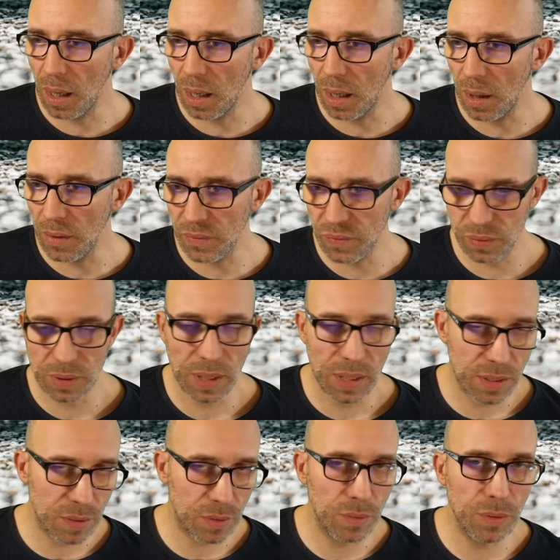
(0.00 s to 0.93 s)
For
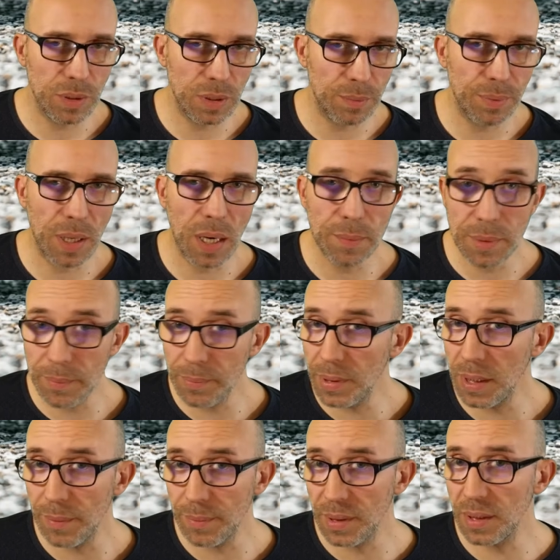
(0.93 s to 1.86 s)
that scooter, probably
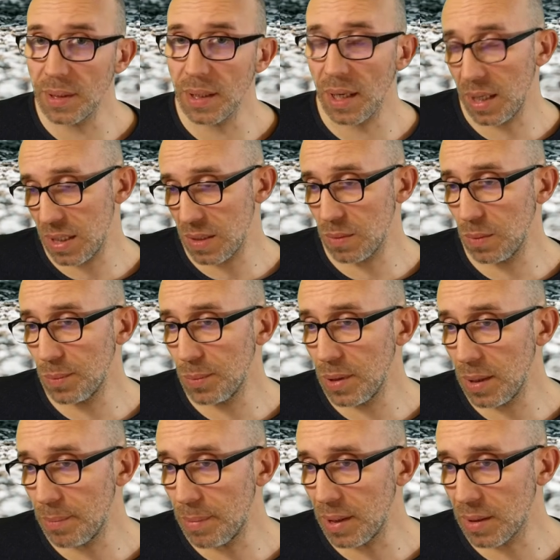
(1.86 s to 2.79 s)
PMT tires would be
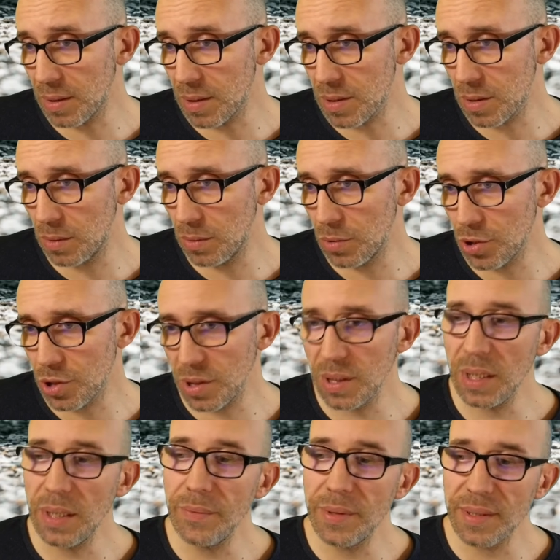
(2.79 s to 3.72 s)
a better solution,
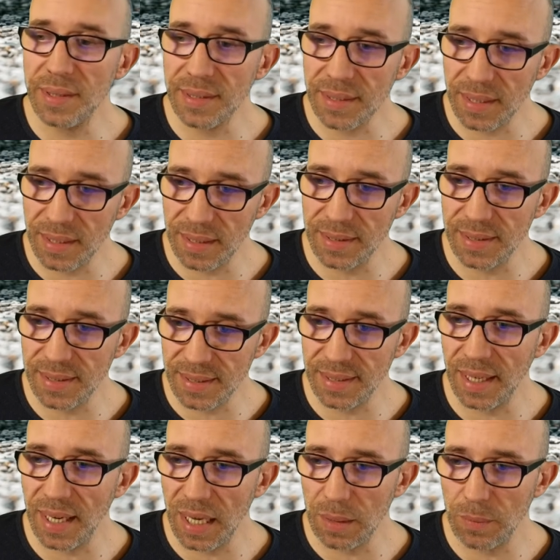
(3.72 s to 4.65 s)
even that I
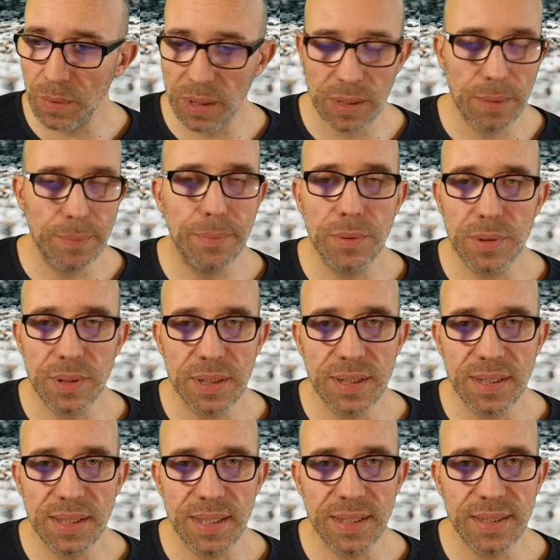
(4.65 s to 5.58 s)
understand why they put the
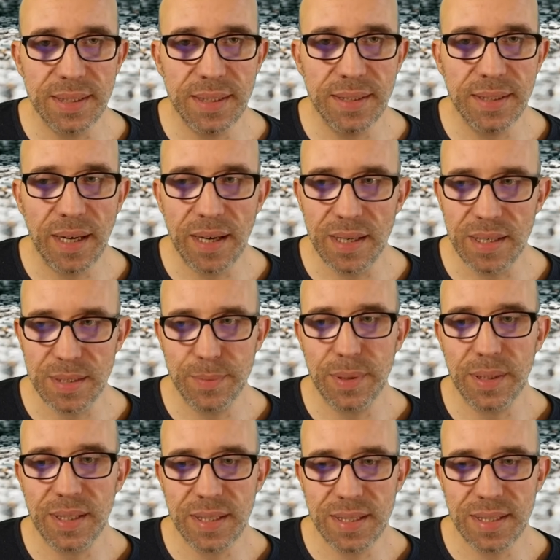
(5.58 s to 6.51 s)
CST tires,
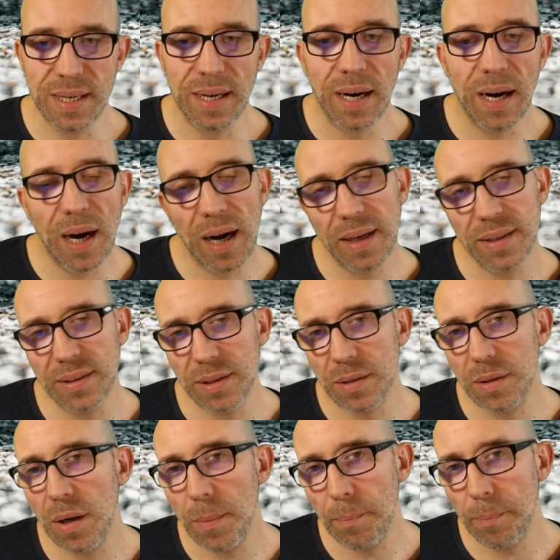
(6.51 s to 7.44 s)
because they're harder
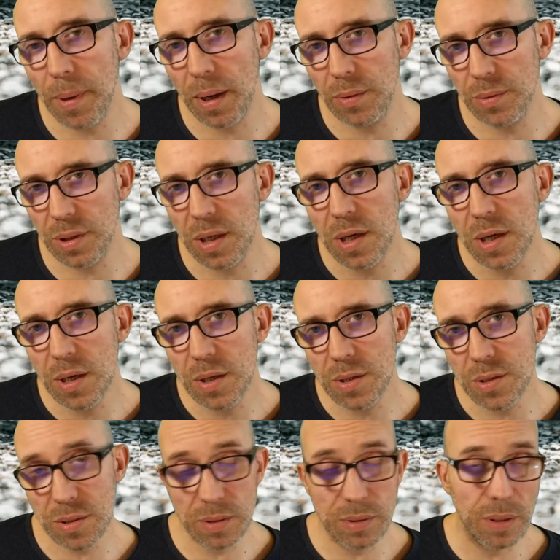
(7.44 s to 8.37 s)
compound,
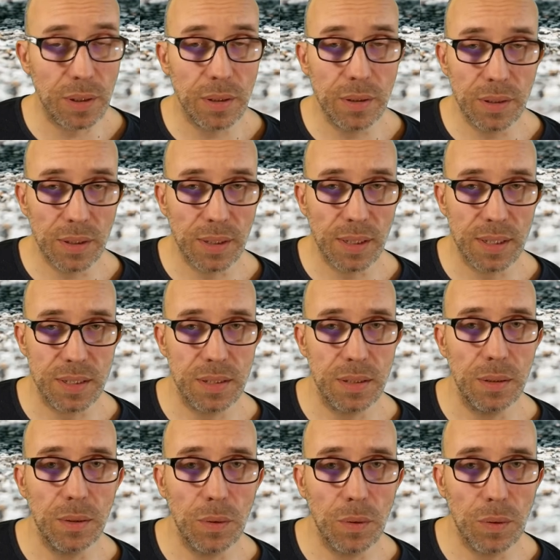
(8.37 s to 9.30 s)
so they're gonna last
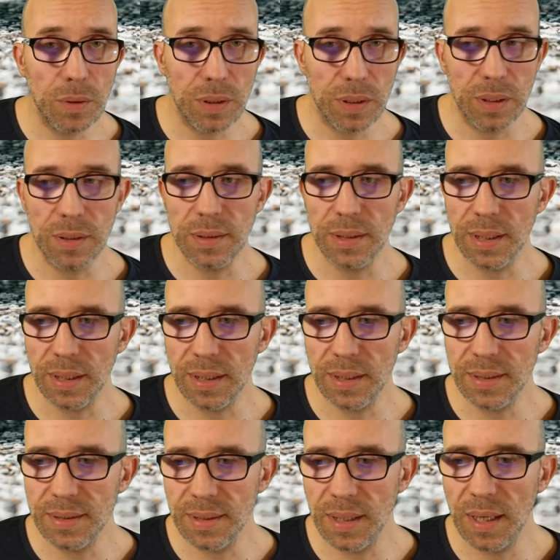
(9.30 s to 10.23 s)
longer. Like
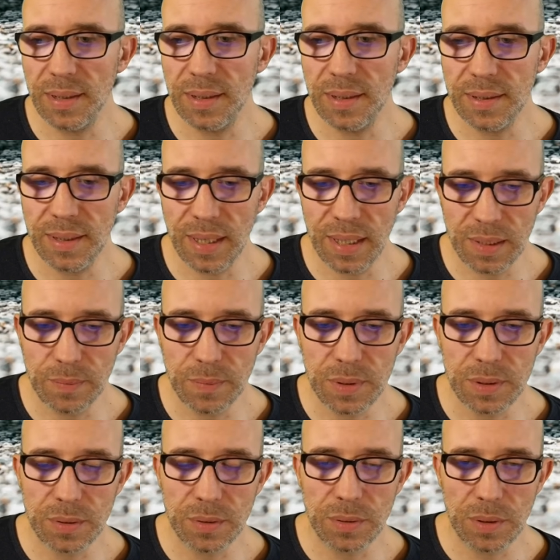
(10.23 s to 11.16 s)
it's not that
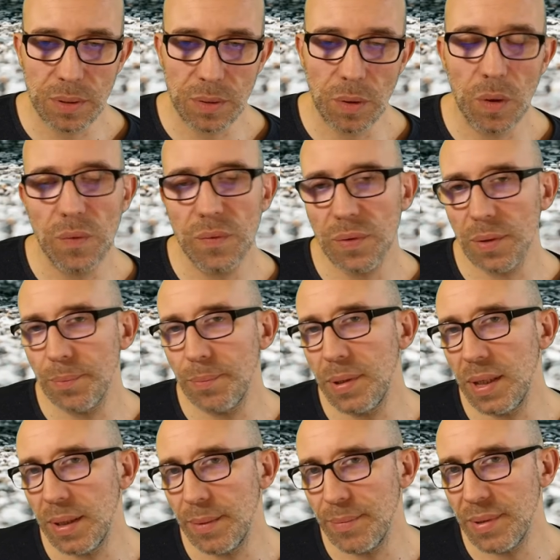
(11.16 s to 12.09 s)
anyone's gonna go for
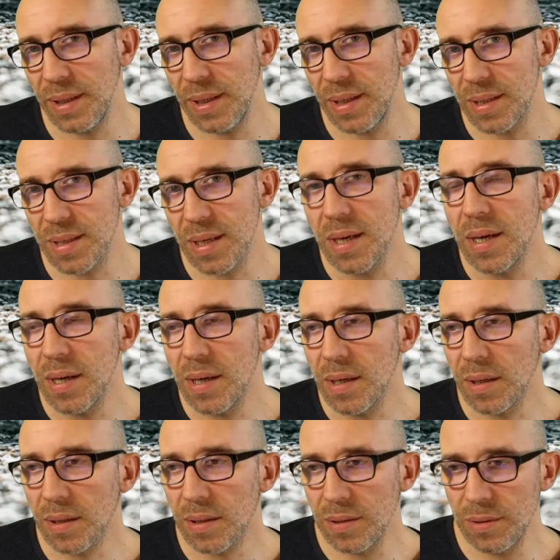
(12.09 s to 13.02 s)
PMTs,
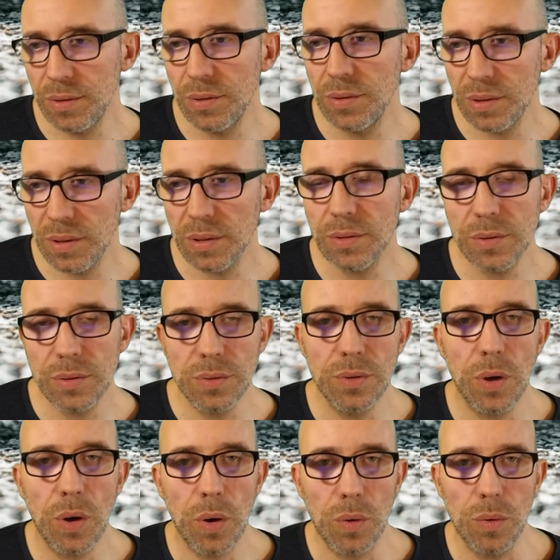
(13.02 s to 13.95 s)
because you need to
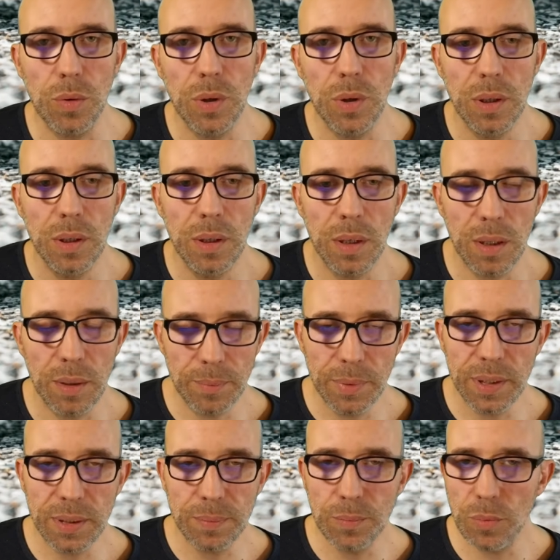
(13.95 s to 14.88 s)
know a
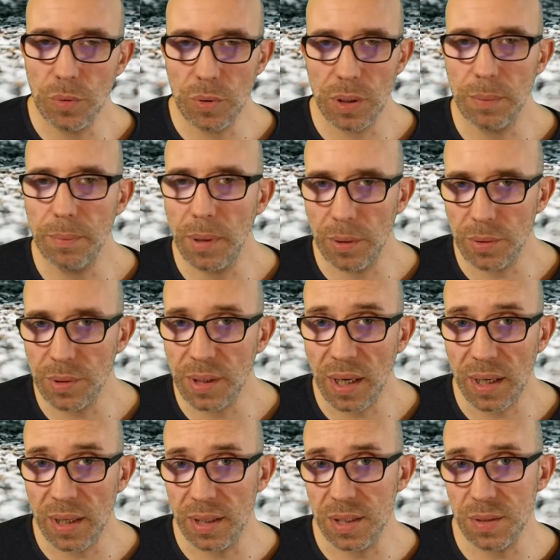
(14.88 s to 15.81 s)
bit more about
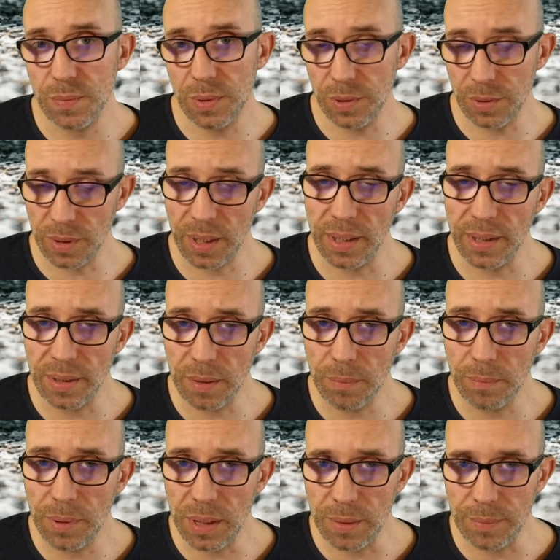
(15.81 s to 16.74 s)
tires when you're getting
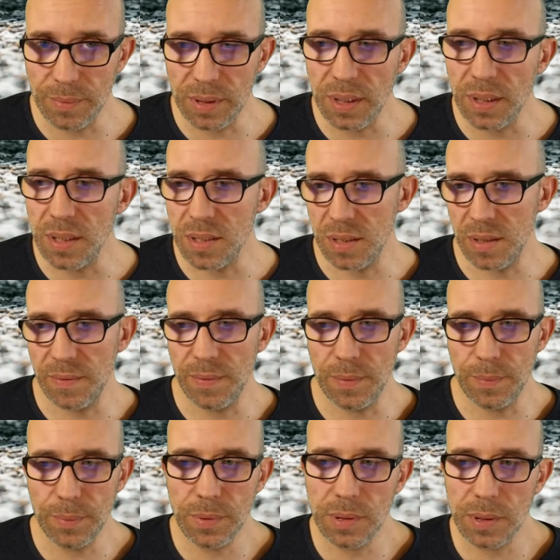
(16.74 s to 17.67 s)
PMTs. If you
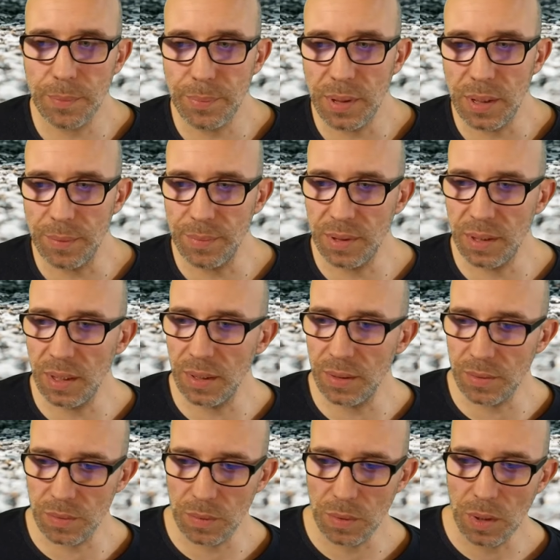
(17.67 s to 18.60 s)
put a PMT
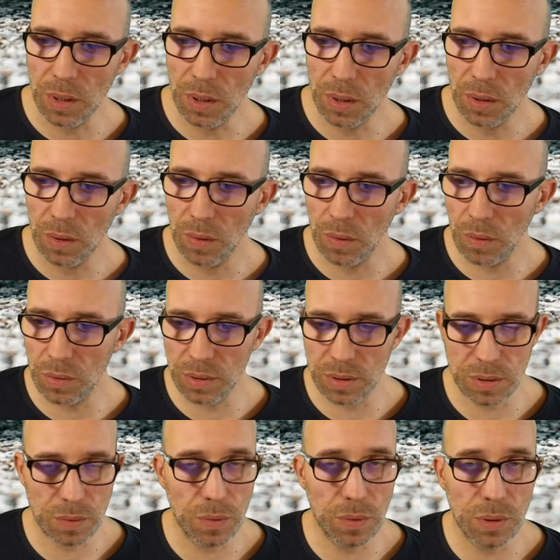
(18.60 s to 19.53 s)
on a
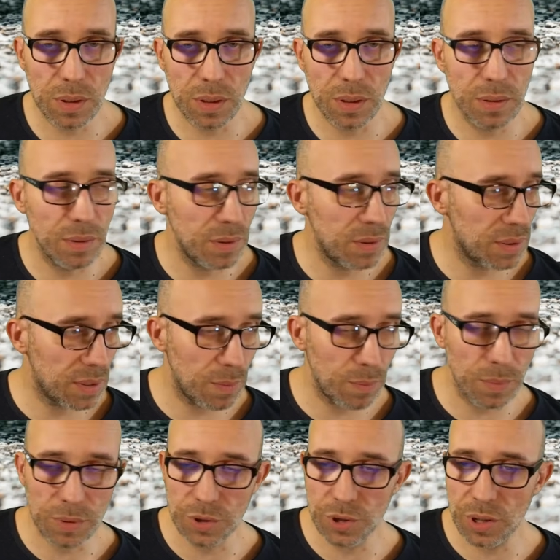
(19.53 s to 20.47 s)
scooter and
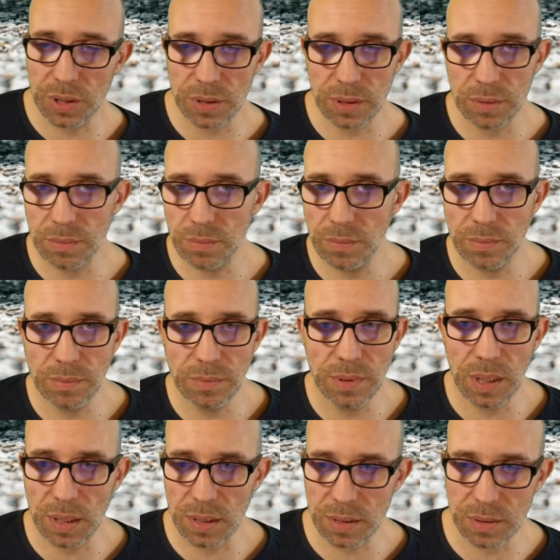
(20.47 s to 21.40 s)
someone just
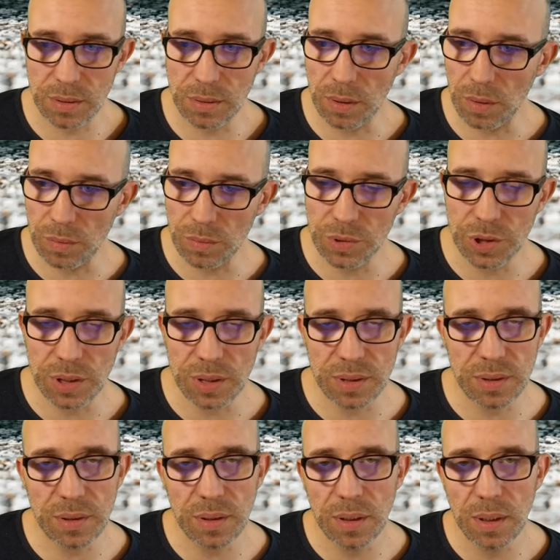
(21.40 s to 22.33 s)
does, just
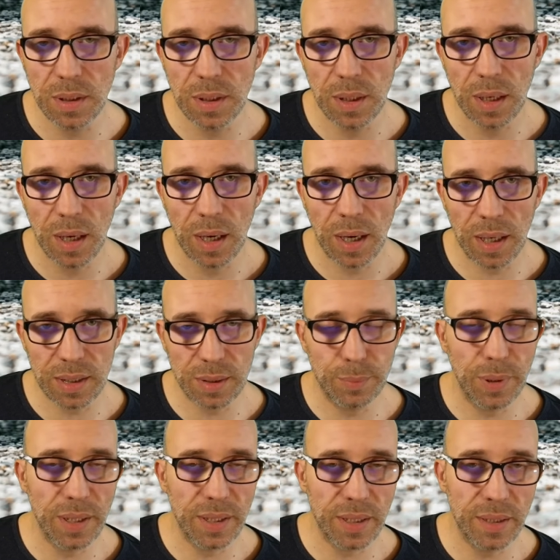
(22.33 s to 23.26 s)
hard
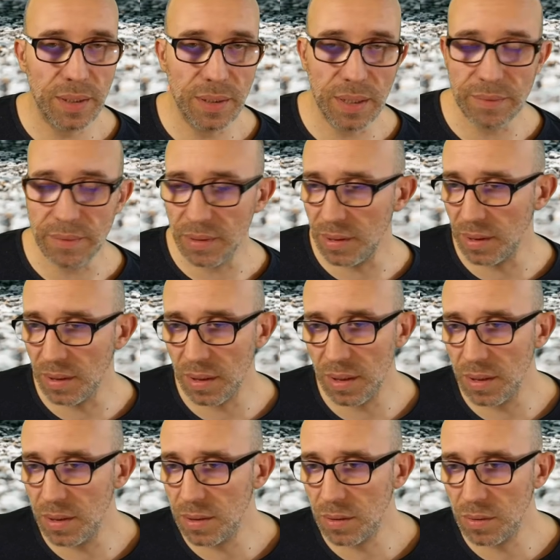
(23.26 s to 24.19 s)
braking and everything,
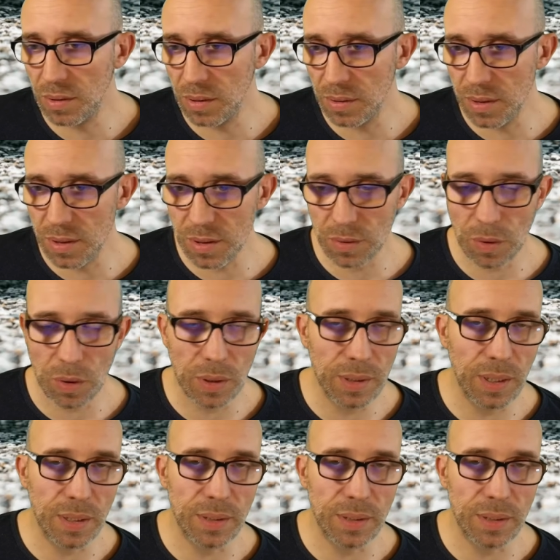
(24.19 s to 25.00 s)
he's gonna destroy that